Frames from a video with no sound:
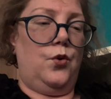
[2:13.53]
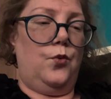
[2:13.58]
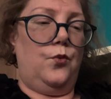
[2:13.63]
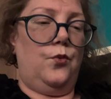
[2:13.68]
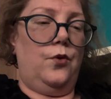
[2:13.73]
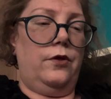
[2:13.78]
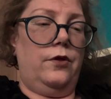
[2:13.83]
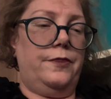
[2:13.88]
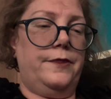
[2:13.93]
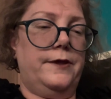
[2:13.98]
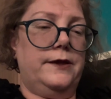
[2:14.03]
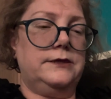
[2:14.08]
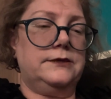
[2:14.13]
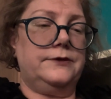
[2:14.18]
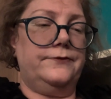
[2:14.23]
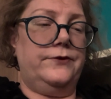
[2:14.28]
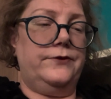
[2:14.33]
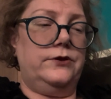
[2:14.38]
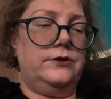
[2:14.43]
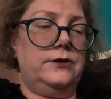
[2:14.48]
What things
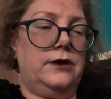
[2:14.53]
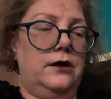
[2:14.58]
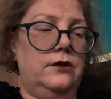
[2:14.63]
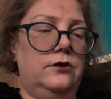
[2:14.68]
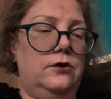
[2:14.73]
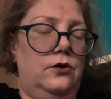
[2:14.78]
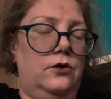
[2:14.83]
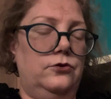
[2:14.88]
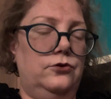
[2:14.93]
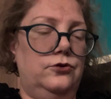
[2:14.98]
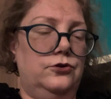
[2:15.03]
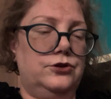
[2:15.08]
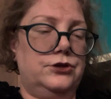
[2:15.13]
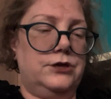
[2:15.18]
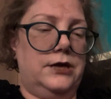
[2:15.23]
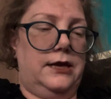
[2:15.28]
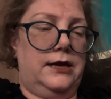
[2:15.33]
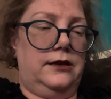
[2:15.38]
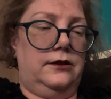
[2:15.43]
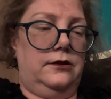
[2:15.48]
have you done on your
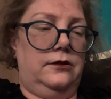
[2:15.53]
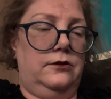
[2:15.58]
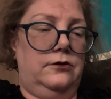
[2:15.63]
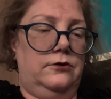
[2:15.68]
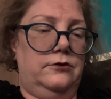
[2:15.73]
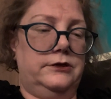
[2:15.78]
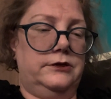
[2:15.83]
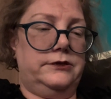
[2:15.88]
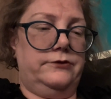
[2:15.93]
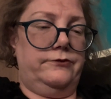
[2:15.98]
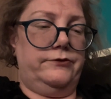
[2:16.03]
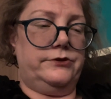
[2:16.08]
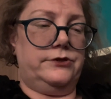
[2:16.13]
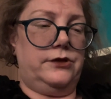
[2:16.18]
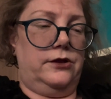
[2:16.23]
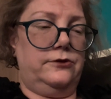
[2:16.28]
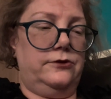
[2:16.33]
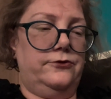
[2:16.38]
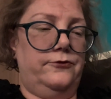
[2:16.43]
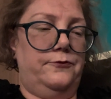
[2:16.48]
channel or as a
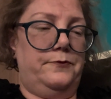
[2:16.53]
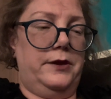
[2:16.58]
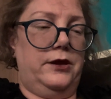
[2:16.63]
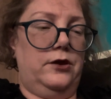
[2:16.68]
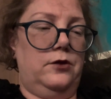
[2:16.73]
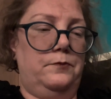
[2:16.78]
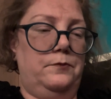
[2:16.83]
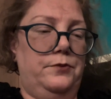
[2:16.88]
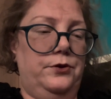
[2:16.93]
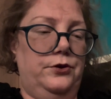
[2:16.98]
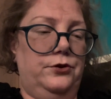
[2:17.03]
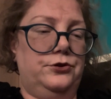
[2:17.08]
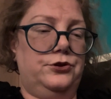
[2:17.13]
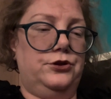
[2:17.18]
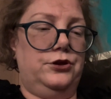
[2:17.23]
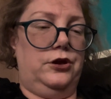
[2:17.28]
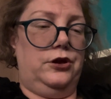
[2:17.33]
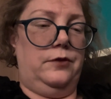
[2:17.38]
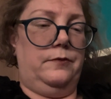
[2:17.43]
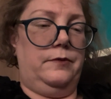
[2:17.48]
result of being on
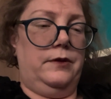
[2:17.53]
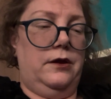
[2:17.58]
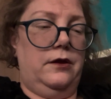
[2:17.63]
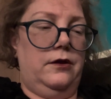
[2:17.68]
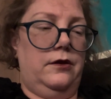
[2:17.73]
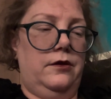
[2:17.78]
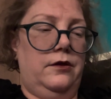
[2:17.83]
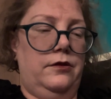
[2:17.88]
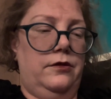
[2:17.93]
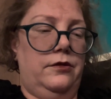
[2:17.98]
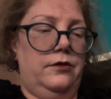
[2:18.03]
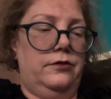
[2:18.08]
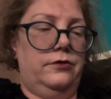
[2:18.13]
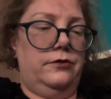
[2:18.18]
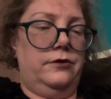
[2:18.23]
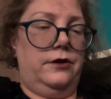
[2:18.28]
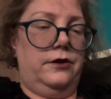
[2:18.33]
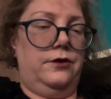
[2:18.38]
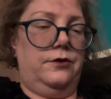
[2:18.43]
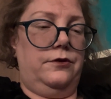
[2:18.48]
BookTube
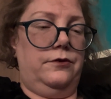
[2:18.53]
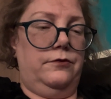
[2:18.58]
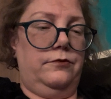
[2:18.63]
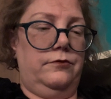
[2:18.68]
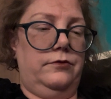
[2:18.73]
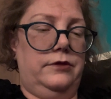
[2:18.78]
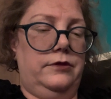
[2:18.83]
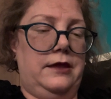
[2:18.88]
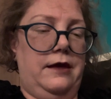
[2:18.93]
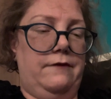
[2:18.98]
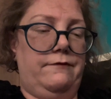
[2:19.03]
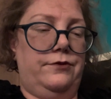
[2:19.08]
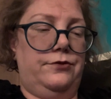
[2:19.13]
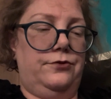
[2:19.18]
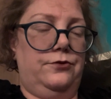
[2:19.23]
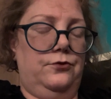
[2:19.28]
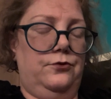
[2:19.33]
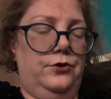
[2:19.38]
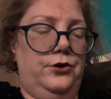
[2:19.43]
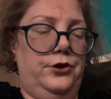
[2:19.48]
that you never
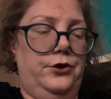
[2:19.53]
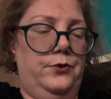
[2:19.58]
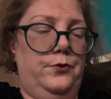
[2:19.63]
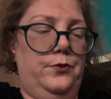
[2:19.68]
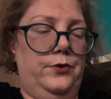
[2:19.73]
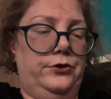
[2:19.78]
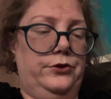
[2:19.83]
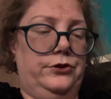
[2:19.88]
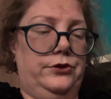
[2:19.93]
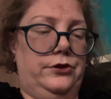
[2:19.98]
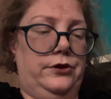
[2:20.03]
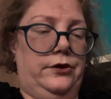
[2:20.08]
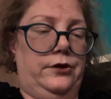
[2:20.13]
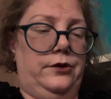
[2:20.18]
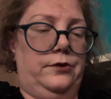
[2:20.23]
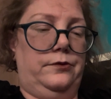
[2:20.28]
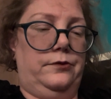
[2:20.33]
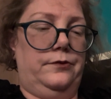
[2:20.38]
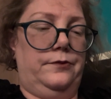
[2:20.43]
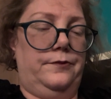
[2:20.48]
thought you would do?